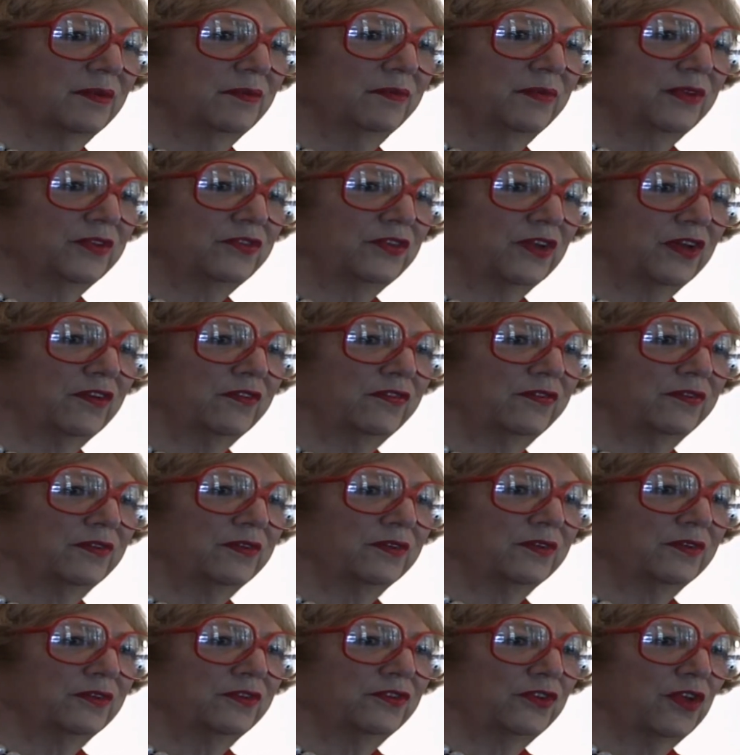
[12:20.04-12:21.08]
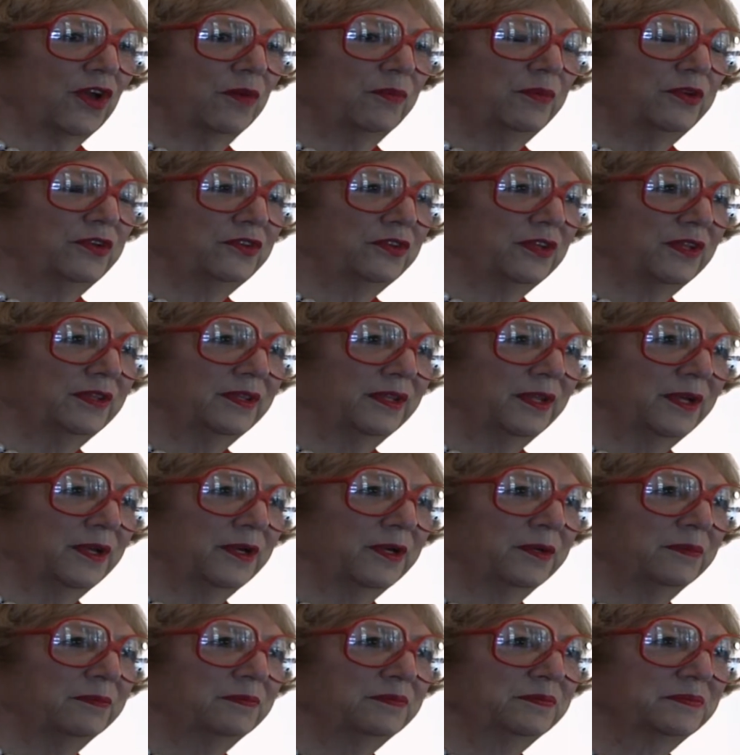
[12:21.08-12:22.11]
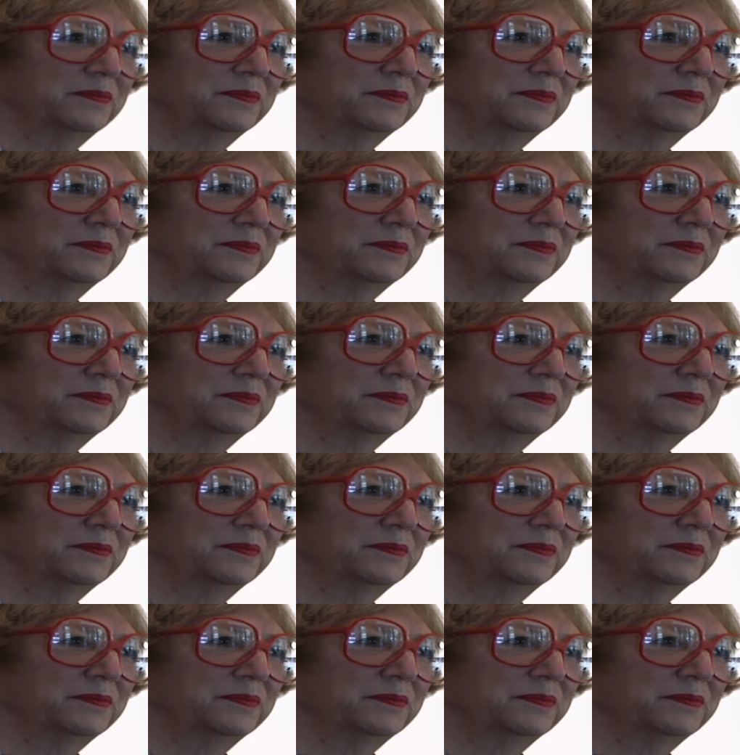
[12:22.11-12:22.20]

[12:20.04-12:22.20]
Miss Huff saw me sitting there.